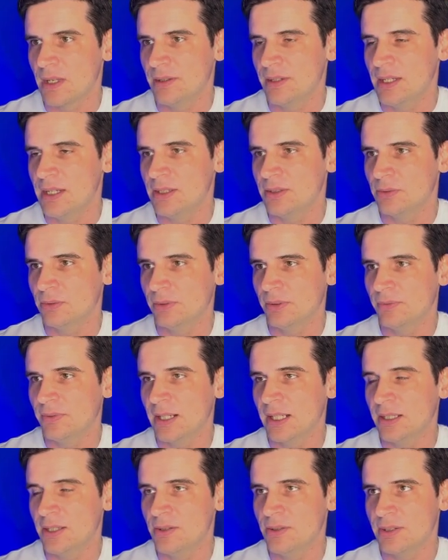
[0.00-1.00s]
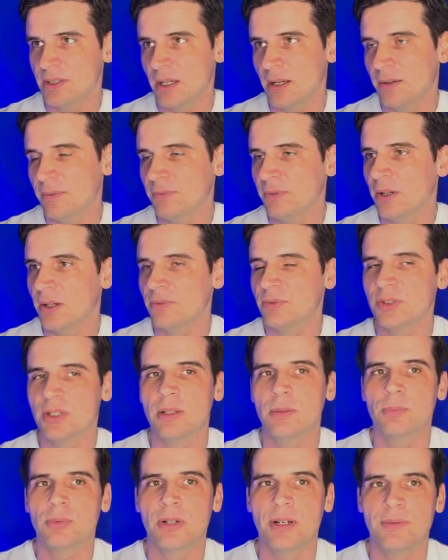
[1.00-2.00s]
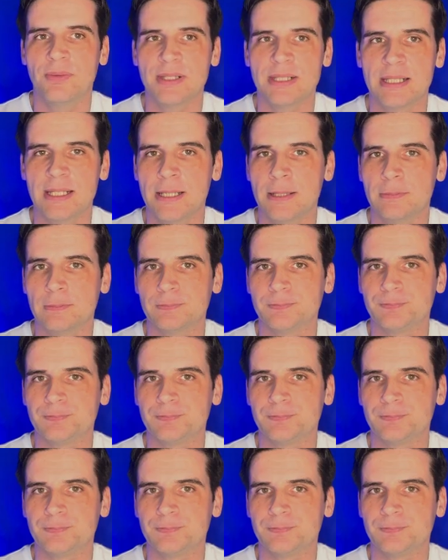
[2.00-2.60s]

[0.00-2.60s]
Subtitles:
these are all the values that I've showed previously.